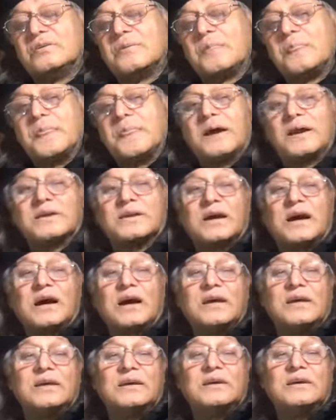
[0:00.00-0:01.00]
that
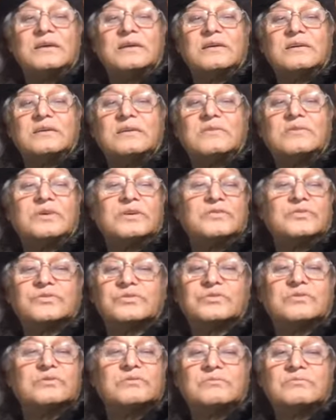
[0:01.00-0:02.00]
I
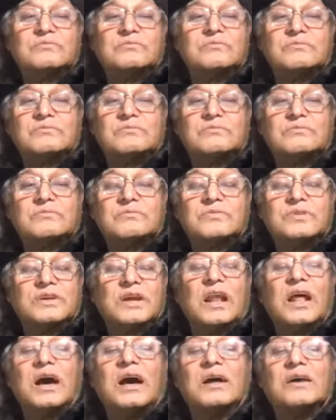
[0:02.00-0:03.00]
was
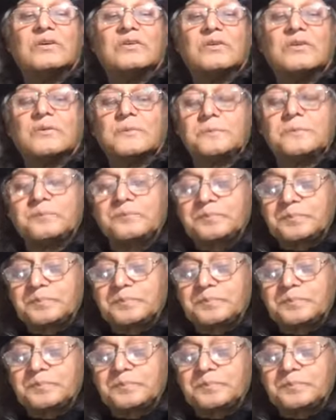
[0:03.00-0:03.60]
relying on.